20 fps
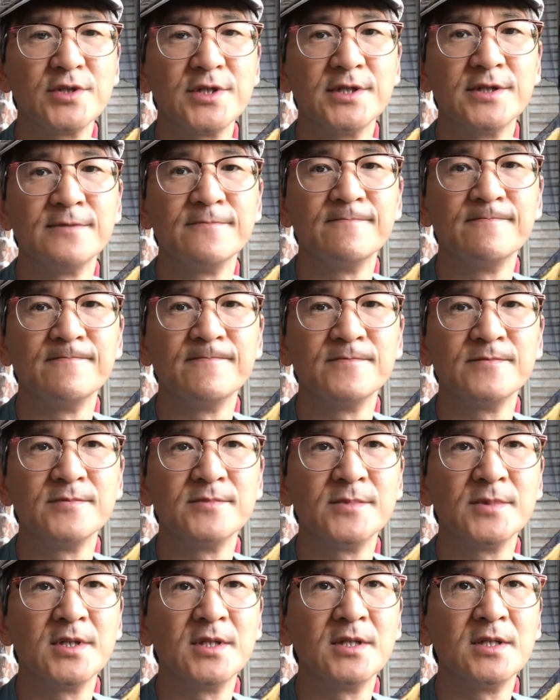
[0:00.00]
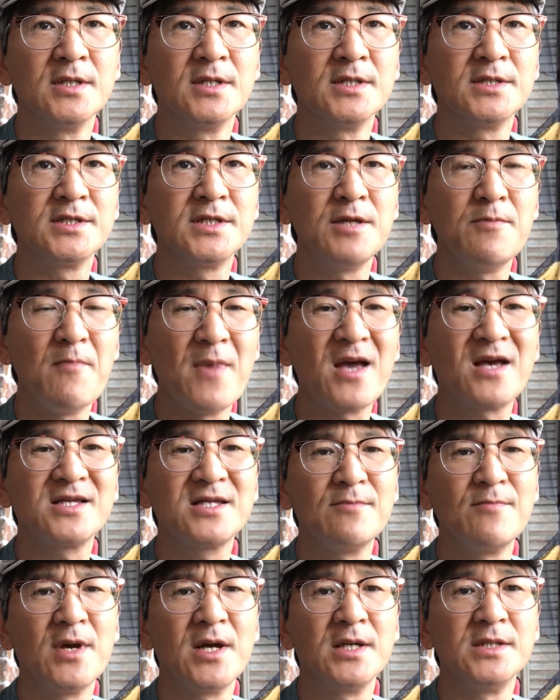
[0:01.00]
and
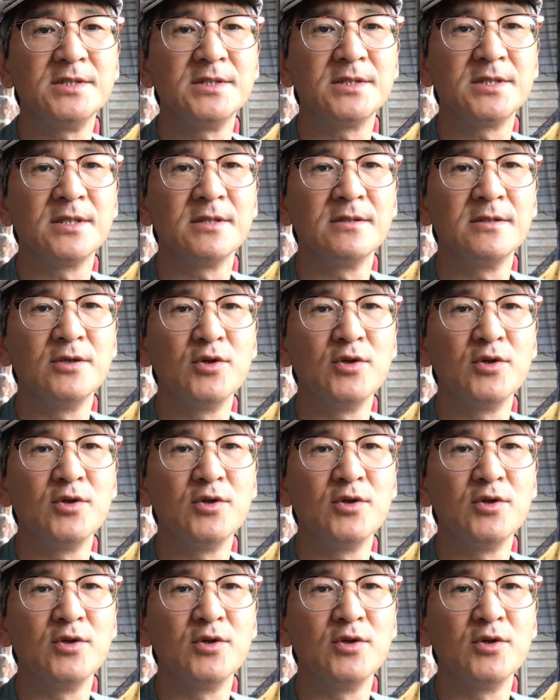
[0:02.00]
maximize